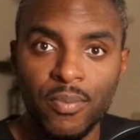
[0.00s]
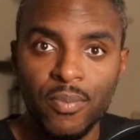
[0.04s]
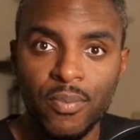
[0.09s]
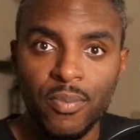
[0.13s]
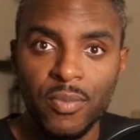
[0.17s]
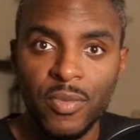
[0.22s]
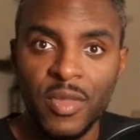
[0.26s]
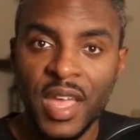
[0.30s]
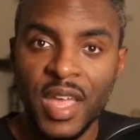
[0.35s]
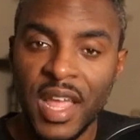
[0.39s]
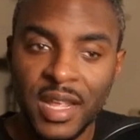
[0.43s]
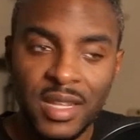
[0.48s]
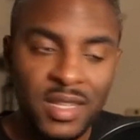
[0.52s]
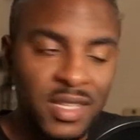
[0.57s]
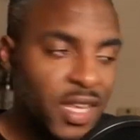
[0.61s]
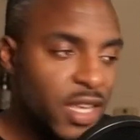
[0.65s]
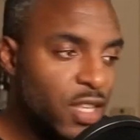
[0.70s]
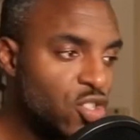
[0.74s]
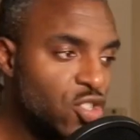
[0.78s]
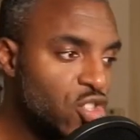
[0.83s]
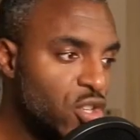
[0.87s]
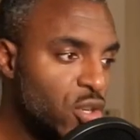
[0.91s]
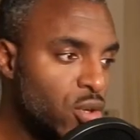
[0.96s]
They
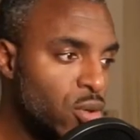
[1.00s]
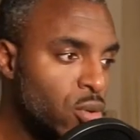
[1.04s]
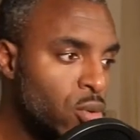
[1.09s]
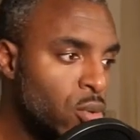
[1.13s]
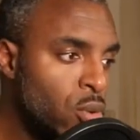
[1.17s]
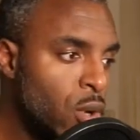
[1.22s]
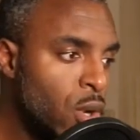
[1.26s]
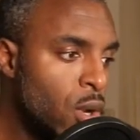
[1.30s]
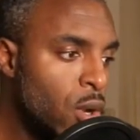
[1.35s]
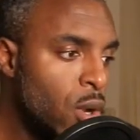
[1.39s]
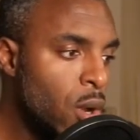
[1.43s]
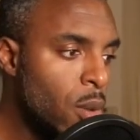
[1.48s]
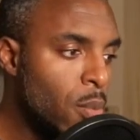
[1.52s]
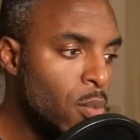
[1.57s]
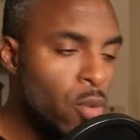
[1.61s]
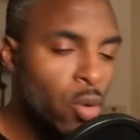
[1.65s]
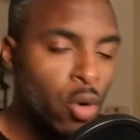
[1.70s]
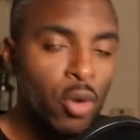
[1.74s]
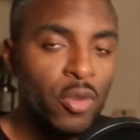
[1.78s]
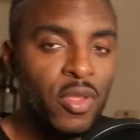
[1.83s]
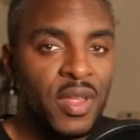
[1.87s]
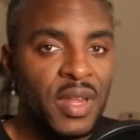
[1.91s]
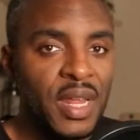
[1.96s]
teach you more
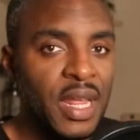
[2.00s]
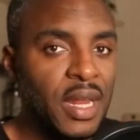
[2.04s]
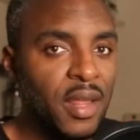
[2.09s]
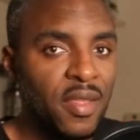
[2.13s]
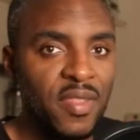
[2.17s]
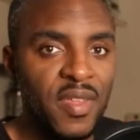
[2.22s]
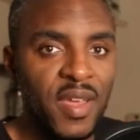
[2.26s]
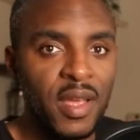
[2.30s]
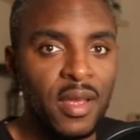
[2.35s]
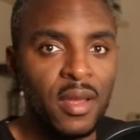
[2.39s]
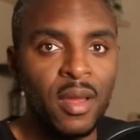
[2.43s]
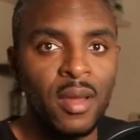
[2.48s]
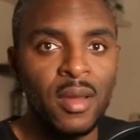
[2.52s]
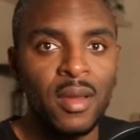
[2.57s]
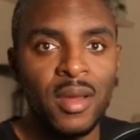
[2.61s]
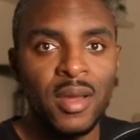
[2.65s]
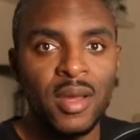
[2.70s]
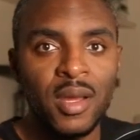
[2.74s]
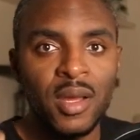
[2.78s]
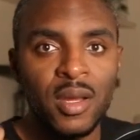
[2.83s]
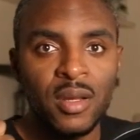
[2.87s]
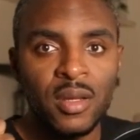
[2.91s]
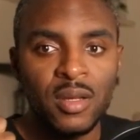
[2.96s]
than anything
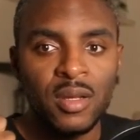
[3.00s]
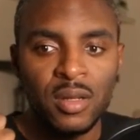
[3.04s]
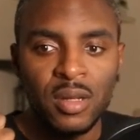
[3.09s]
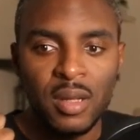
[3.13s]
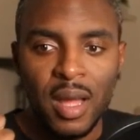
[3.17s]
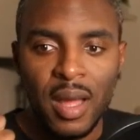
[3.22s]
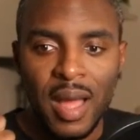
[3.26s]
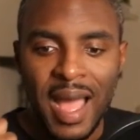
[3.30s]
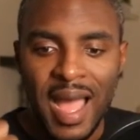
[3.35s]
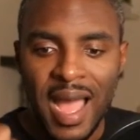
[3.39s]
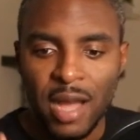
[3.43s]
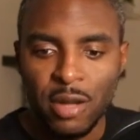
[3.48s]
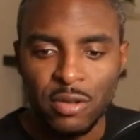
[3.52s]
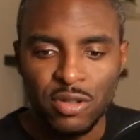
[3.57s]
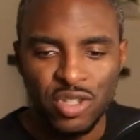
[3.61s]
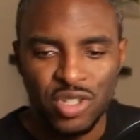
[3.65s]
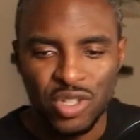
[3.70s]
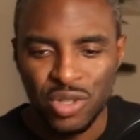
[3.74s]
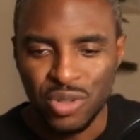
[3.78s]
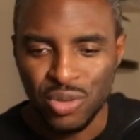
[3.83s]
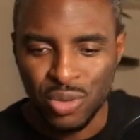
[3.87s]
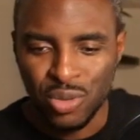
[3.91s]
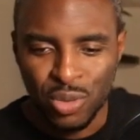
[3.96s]
how
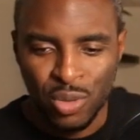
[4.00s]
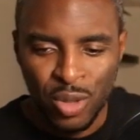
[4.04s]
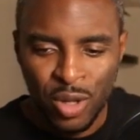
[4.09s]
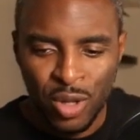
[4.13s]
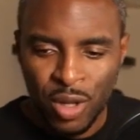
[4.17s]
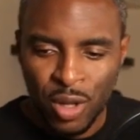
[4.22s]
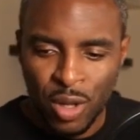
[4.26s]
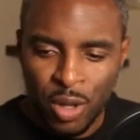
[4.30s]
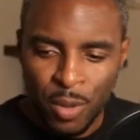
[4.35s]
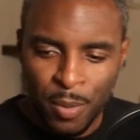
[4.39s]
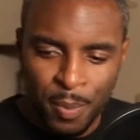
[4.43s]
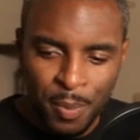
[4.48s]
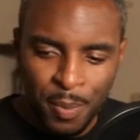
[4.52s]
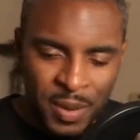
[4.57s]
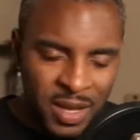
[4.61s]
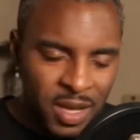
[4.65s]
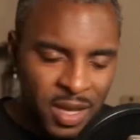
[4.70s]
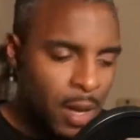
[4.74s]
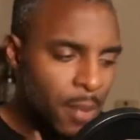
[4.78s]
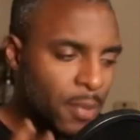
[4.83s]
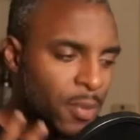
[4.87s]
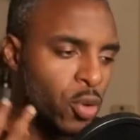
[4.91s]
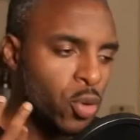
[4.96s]
to
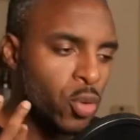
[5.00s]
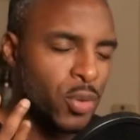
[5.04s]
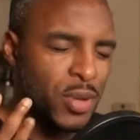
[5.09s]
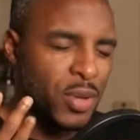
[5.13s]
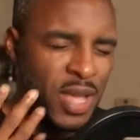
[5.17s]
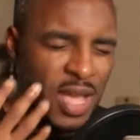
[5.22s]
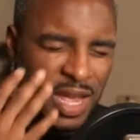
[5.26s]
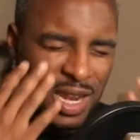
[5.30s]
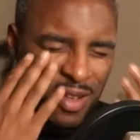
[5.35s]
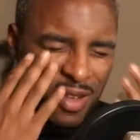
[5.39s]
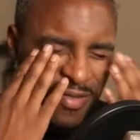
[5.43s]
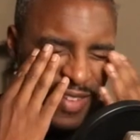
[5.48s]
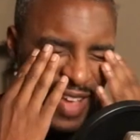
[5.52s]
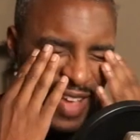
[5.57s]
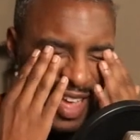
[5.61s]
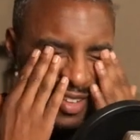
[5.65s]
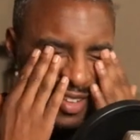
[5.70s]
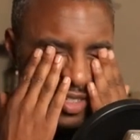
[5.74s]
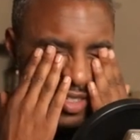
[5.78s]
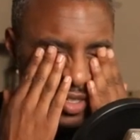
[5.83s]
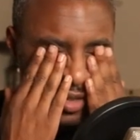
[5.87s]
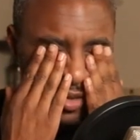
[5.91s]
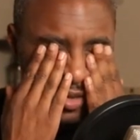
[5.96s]
become creative, how
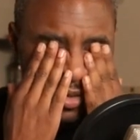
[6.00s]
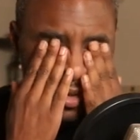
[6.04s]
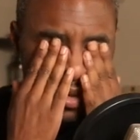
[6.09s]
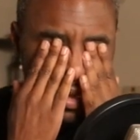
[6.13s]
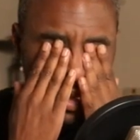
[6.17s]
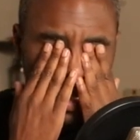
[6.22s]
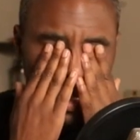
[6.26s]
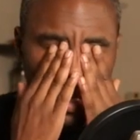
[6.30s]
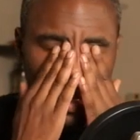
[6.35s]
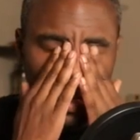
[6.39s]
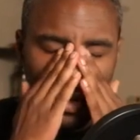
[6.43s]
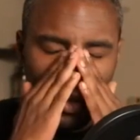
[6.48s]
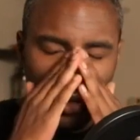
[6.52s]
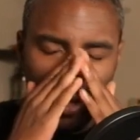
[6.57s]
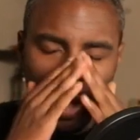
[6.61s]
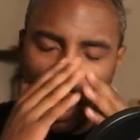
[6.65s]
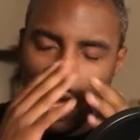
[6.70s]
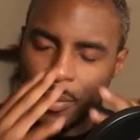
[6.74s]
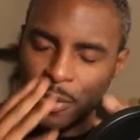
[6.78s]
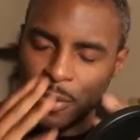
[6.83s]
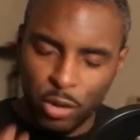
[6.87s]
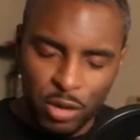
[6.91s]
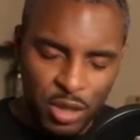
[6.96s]
to calm
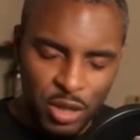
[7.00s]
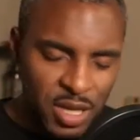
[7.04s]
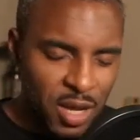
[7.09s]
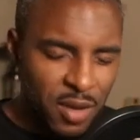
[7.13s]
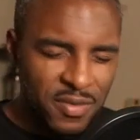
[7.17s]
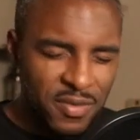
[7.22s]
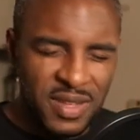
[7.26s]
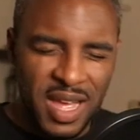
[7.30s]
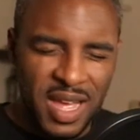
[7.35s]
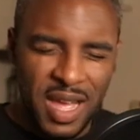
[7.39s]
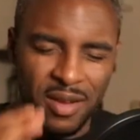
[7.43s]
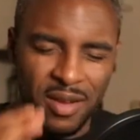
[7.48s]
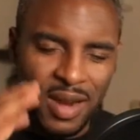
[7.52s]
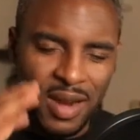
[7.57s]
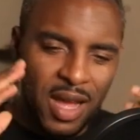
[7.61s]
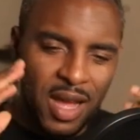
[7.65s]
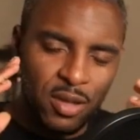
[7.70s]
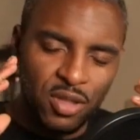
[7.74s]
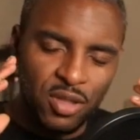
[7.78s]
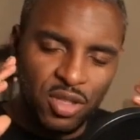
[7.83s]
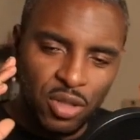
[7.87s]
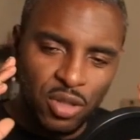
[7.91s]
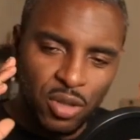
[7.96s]
yourself down, how
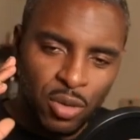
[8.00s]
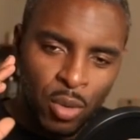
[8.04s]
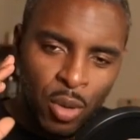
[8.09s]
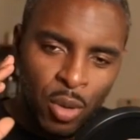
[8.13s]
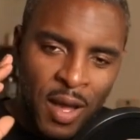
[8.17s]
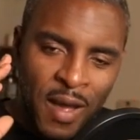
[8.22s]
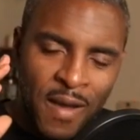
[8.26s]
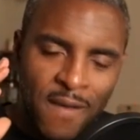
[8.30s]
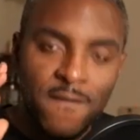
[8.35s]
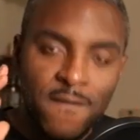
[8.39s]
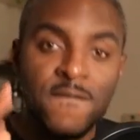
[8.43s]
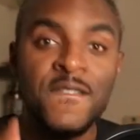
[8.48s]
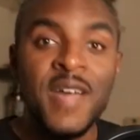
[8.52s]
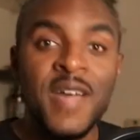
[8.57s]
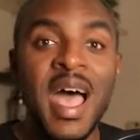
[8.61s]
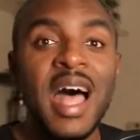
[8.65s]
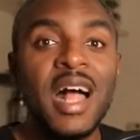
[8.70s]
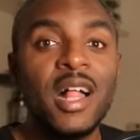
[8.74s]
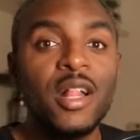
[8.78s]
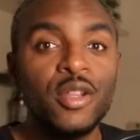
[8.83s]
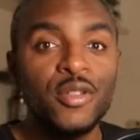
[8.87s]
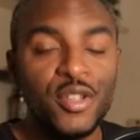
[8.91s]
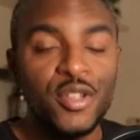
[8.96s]
to
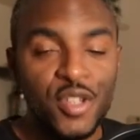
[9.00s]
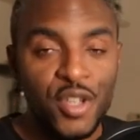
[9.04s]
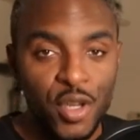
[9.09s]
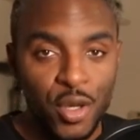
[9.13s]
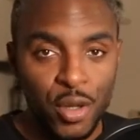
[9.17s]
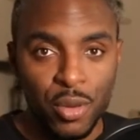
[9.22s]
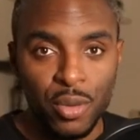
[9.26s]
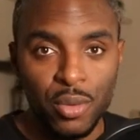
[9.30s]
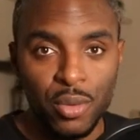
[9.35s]
value